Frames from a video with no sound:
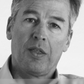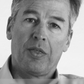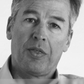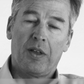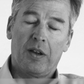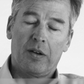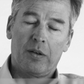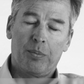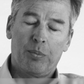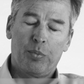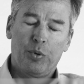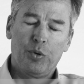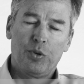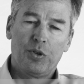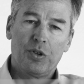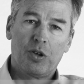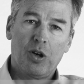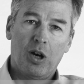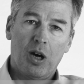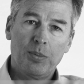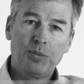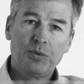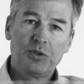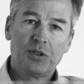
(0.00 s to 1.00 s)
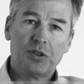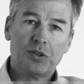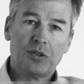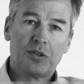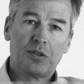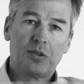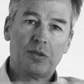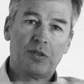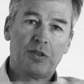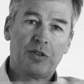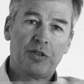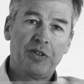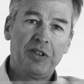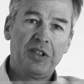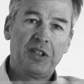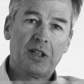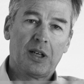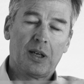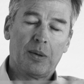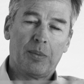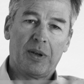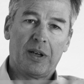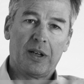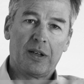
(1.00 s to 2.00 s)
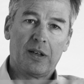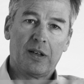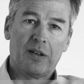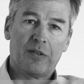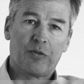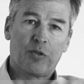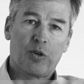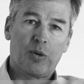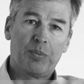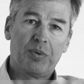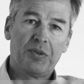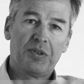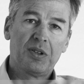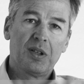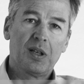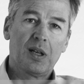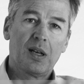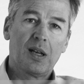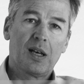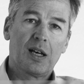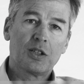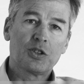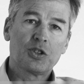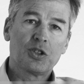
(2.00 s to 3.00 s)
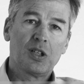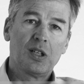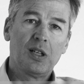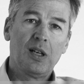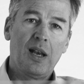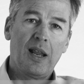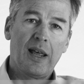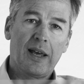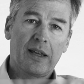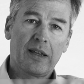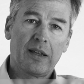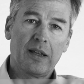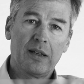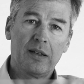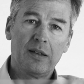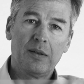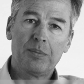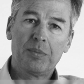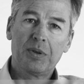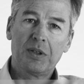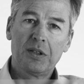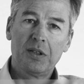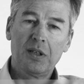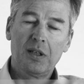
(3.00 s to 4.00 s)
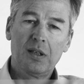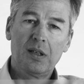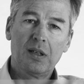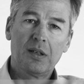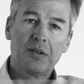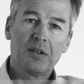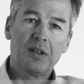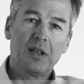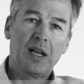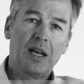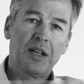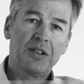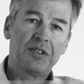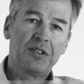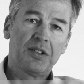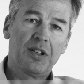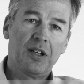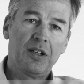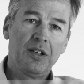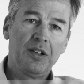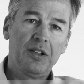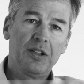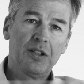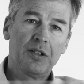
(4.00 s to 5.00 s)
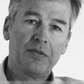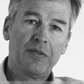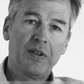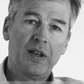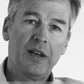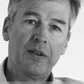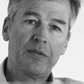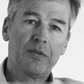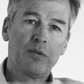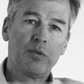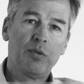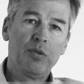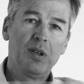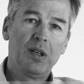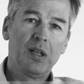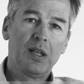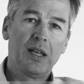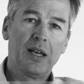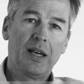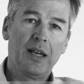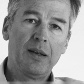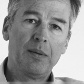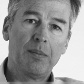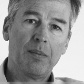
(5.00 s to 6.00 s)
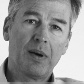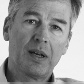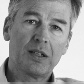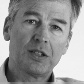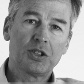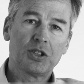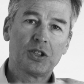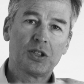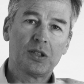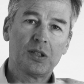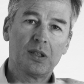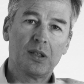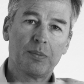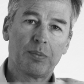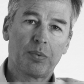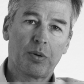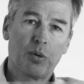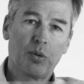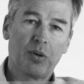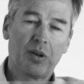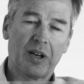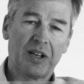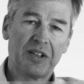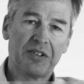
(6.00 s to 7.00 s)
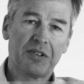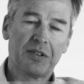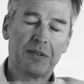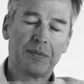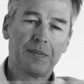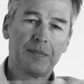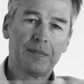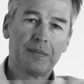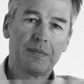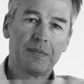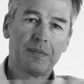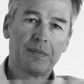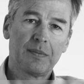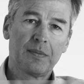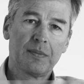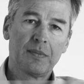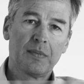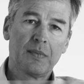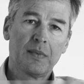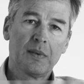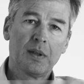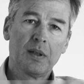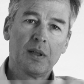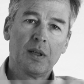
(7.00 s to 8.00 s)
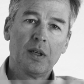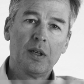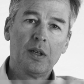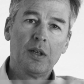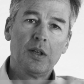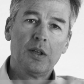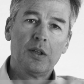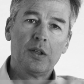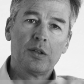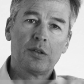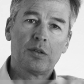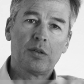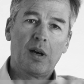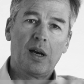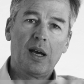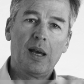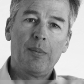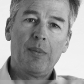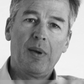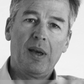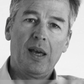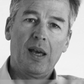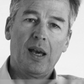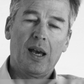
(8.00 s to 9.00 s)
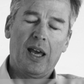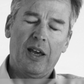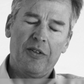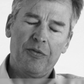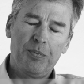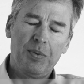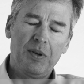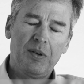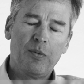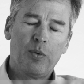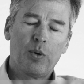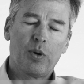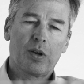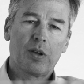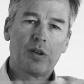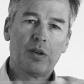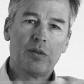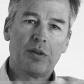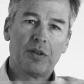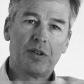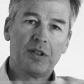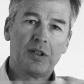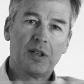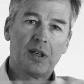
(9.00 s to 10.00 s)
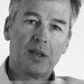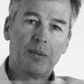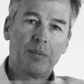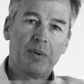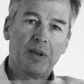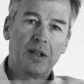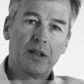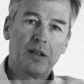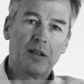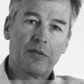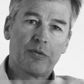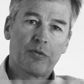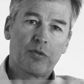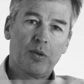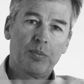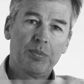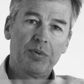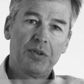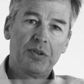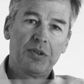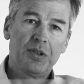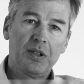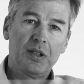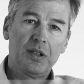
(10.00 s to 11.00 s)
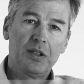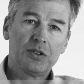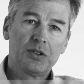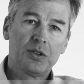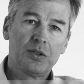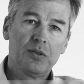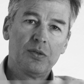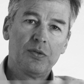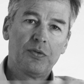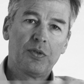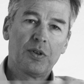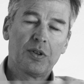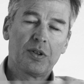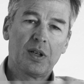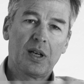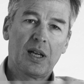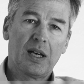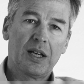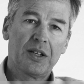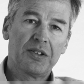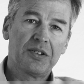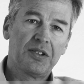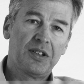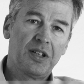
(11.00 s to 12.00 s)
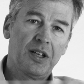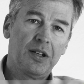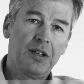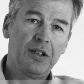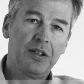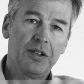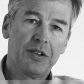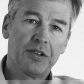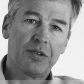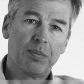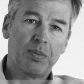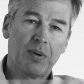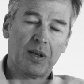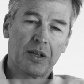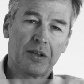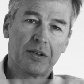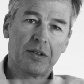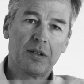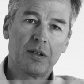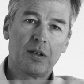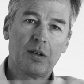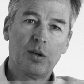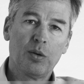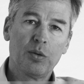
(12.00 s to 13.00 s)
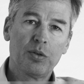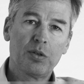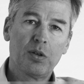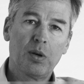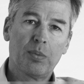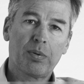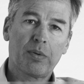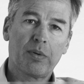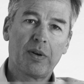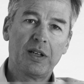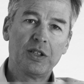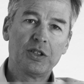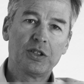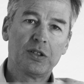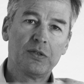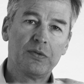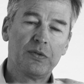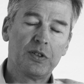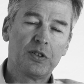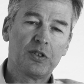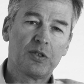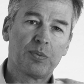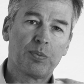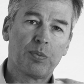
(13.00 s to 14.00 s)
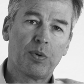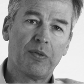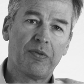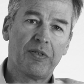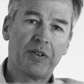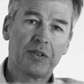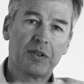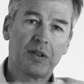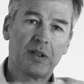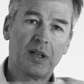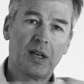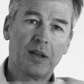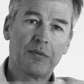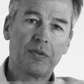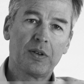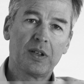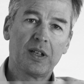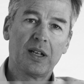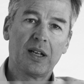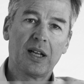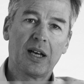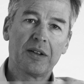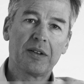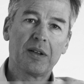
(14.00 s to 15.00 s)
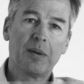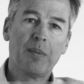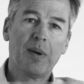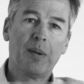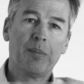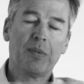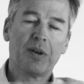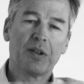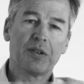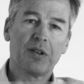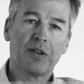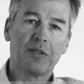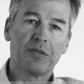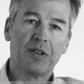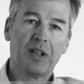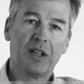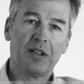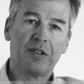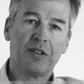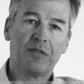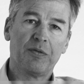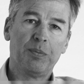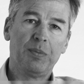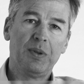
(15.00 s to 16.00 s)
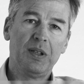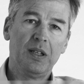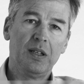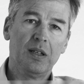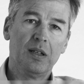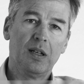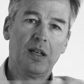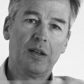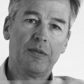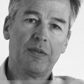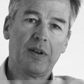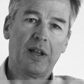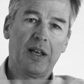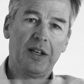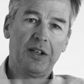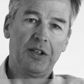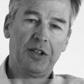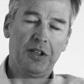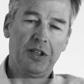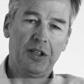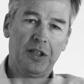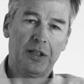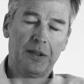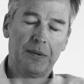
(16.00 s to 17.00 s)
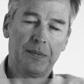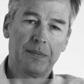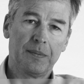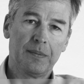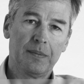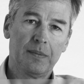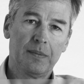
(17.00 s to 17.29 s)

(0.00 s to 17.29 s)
Therapeutic options to treat diabetic nephropathy are largely lacking, and in particular in the last 10 years we haven't really gained much progress. So I have been working on the diabetic nephropathy issue for the last 10 years plus in close cooperation with Professor Navrat and other members of the SFB 1118.